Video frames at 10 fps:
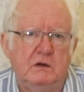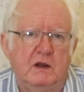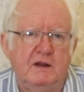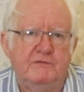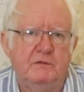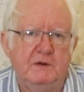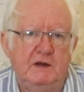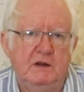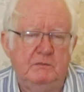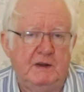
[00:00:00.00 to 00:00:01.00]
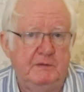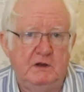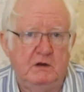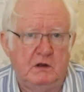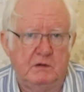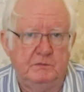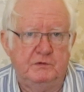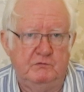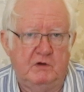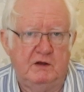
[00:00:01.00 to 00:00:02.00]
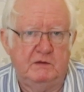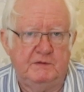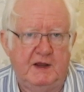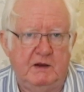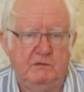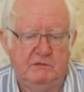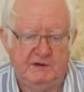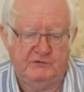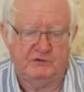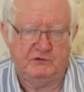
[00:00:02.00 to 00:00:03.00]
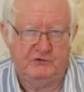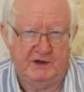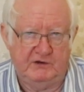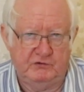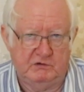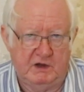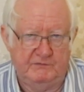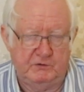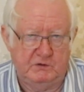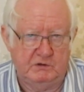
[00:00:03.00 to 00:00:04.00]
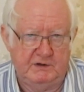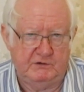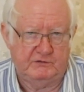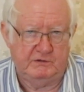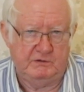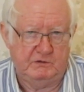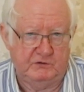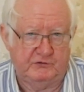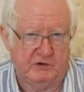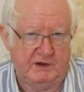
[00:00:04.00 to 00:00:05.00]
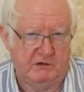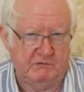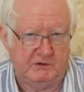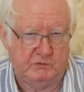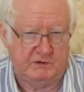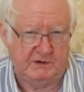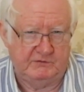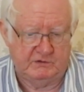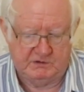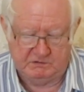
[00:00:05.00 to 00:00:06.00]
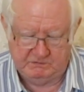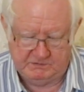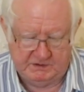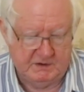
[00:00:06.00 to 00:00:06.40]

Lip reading: Are they familiar? Maybe they're not, but write them down. These could change your life. You could strike it rich with these, so don't